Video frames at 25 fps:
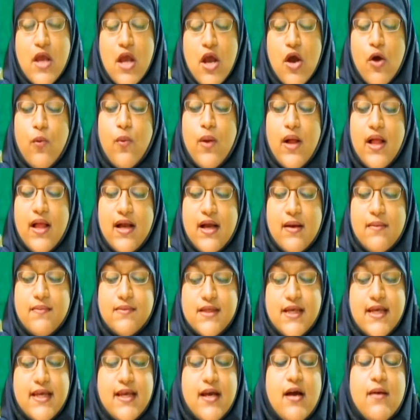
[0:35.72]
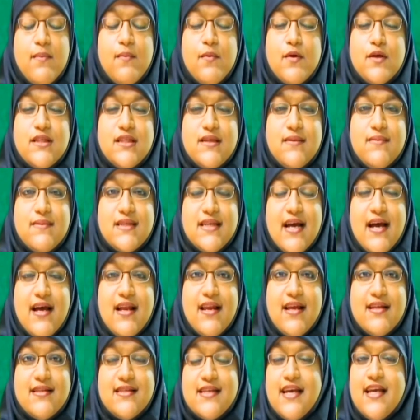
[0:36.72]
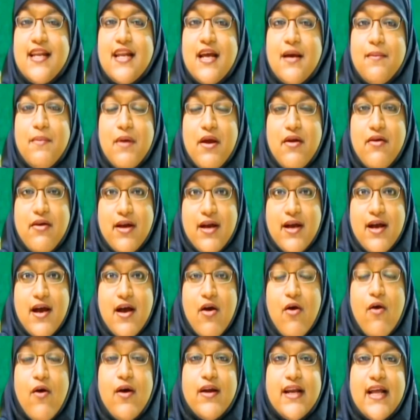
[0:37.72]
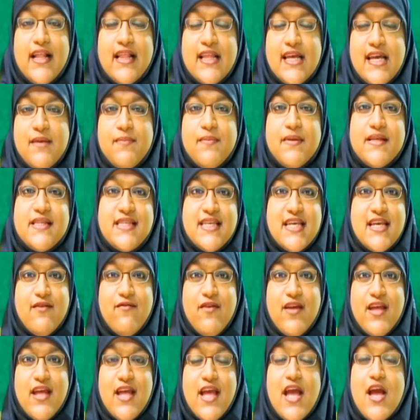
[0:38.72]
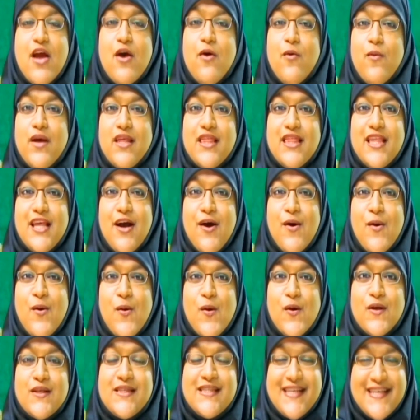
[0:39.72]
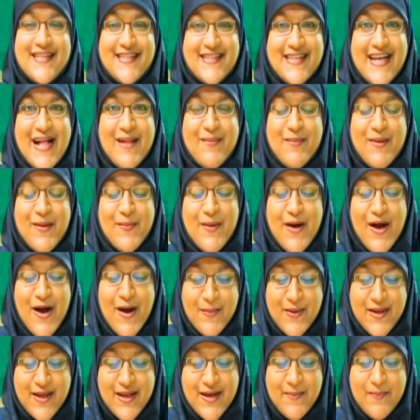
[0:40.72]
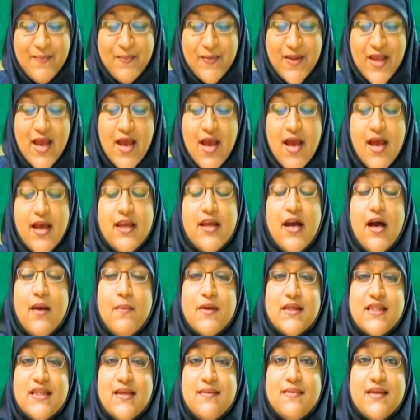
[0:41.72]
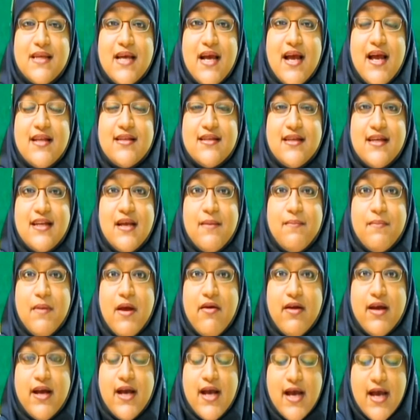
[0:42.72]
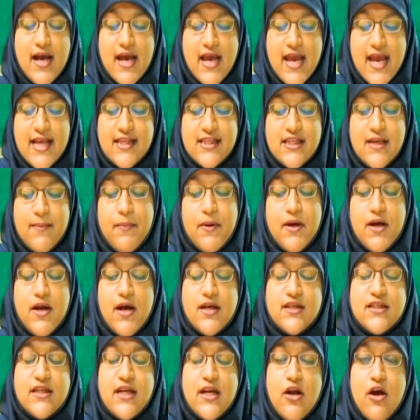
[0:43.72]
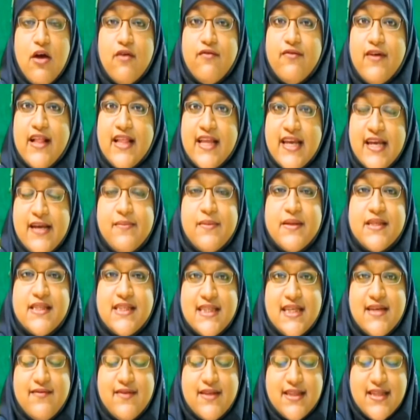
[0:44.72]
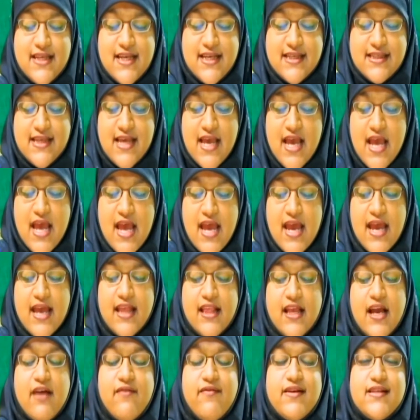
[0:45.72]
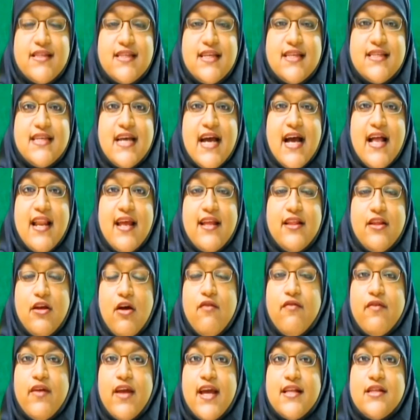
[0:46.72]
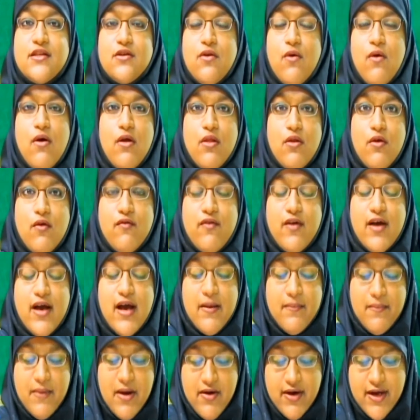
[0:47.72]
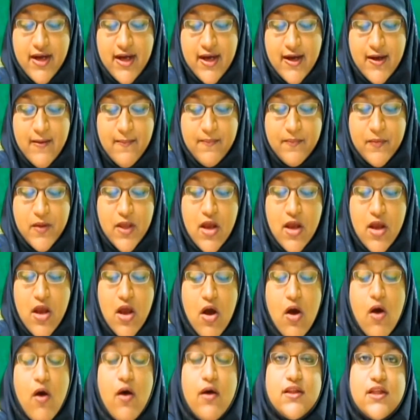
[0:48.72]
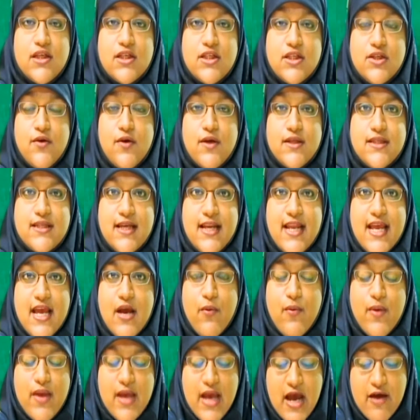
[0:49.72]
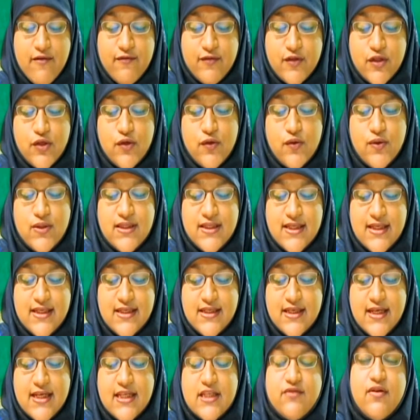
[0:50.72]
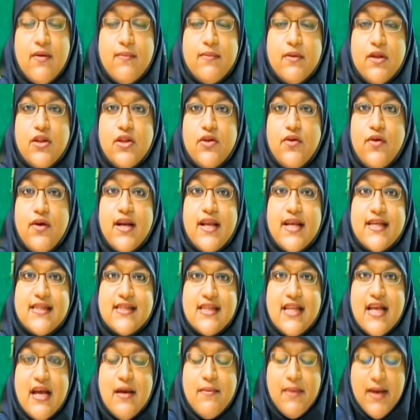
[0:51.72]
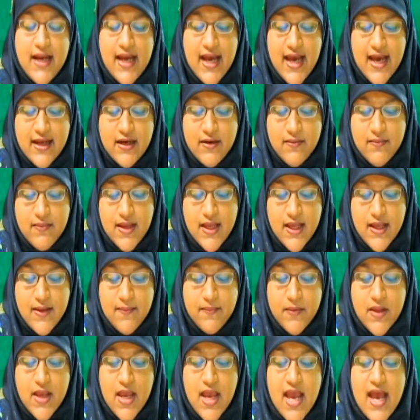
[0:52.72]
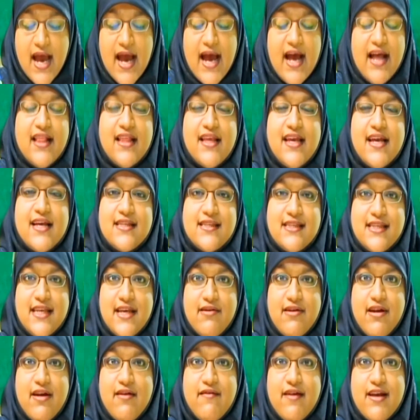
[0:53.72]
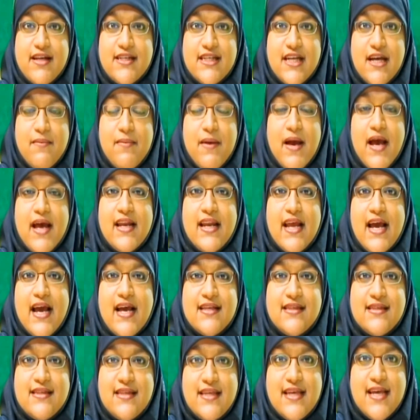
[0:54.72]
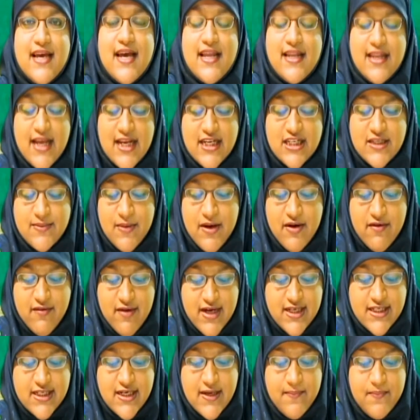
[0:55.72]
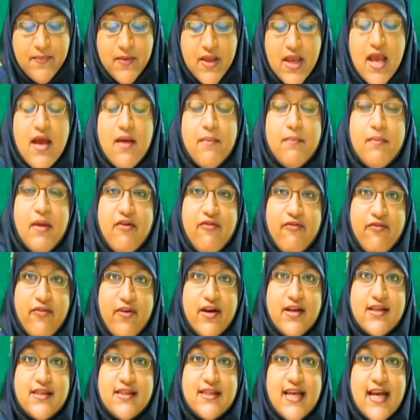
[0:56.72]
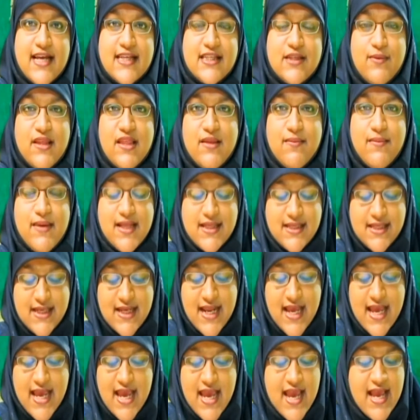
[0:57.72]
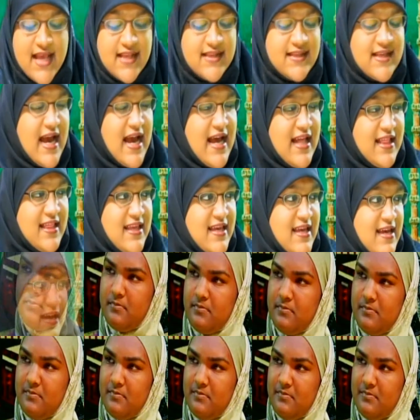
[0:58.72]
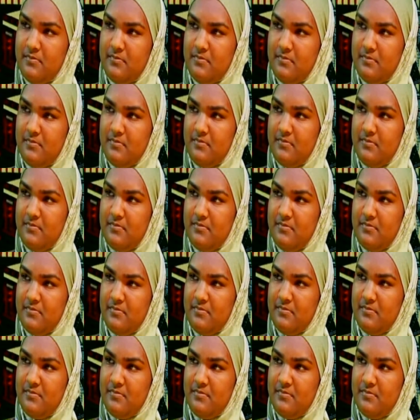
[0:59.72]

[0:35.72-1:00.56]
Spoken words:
Welcome to Young Muslim Talent in America on Al-Hikmat TV with your host, Salma Muhammad. Young Muslim Talent in America is a production of Al-Hikmat Services. It covers the talent of kids all over America. On the show today, we have two sisters from the Nur-Ul-Islam Academy, Alia Sira Rajab and Asiya Najma Rajab. My first guest with me today is Alia. Alia,